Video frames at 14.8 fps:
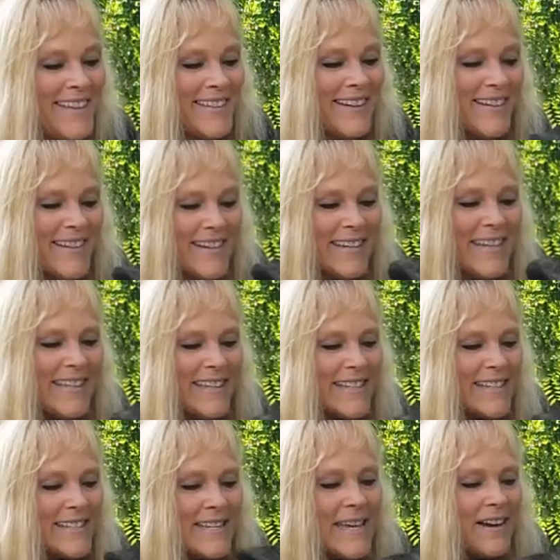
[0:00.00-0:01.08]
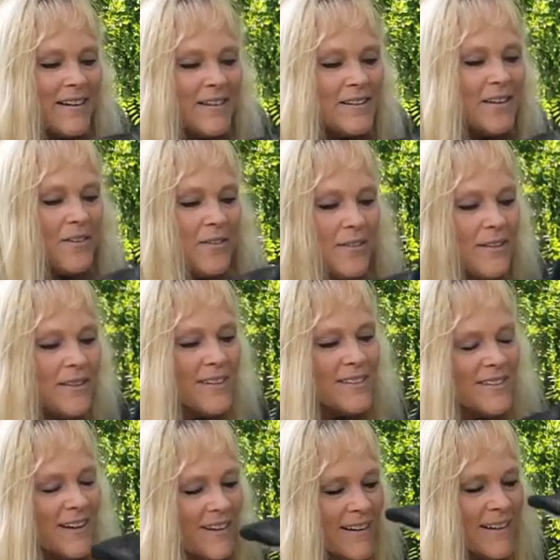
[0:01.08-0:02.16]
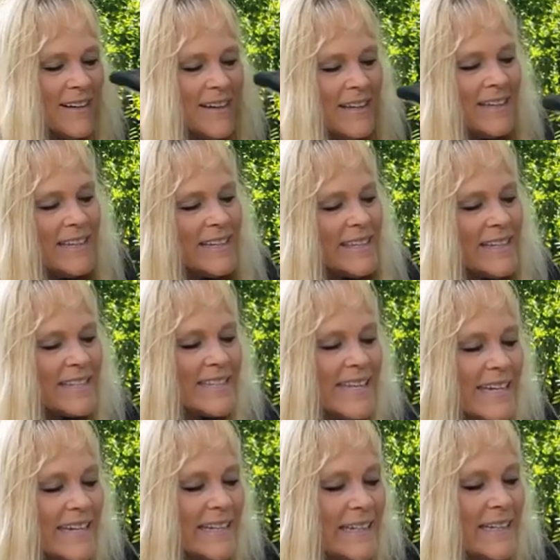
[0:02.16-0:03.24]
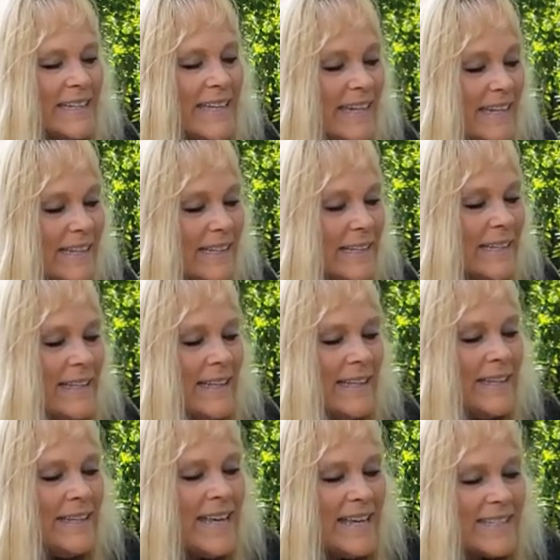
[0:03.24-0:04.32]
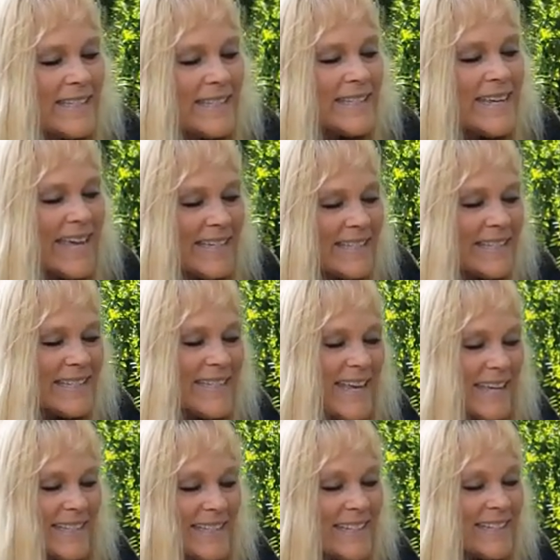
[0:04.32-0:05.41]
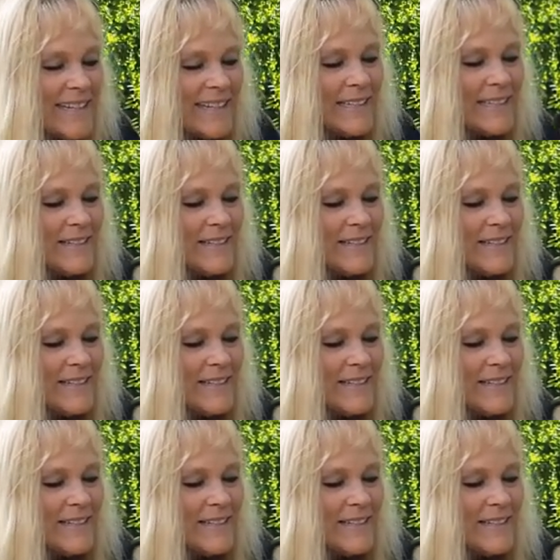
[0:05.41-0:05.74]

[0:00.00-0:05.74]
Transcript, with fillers: Tonka, get this, here, no, Tonka, get this, get it, yes, yes, yes, get it,